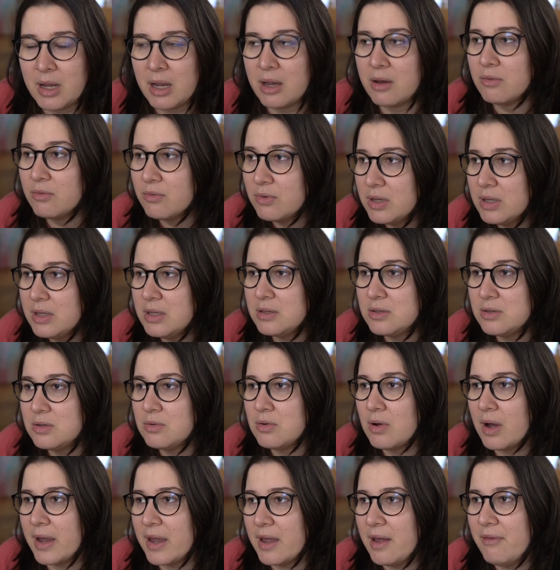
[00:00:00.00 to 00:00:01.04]
I really
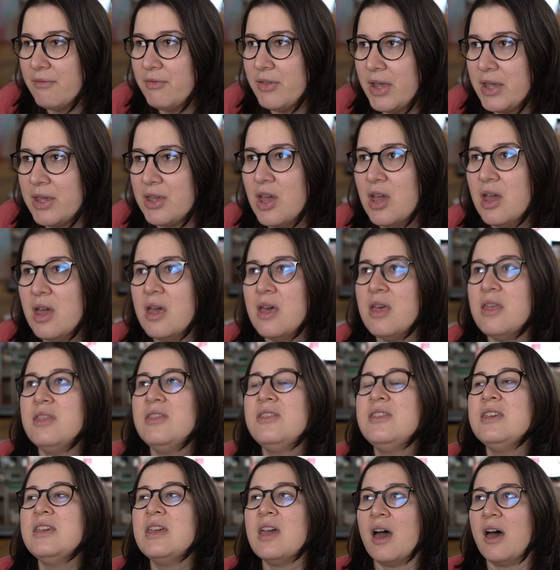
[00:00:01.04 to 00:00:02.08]
do. I have like
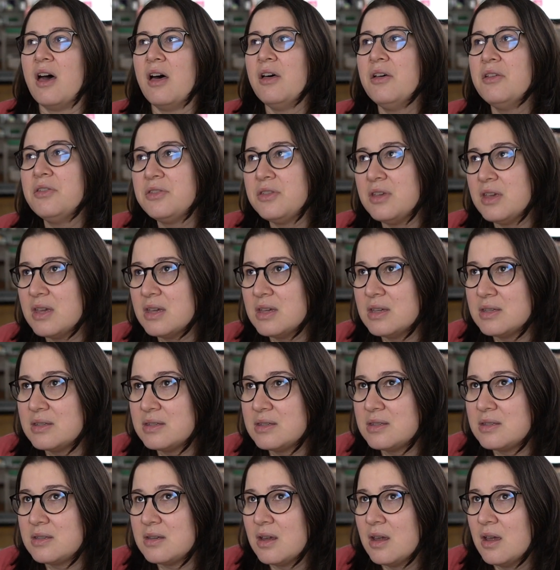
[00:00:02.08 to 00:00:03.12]
the
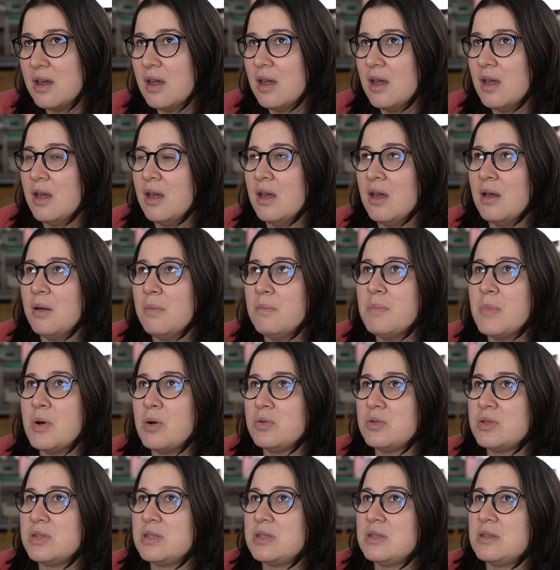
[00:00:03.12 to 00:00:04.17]
healthiest,
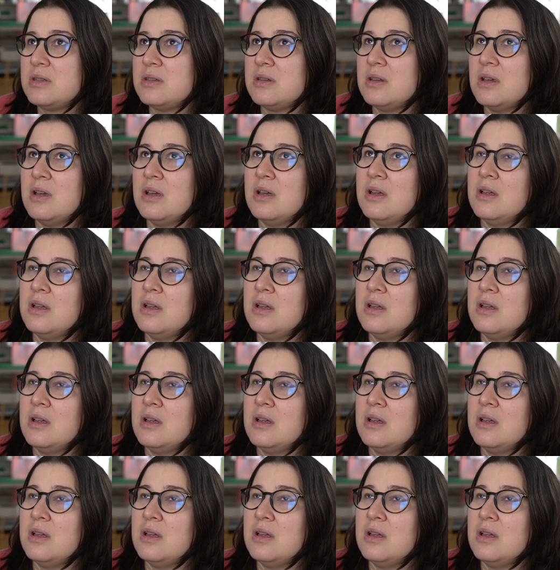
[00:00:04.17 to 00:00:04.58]
most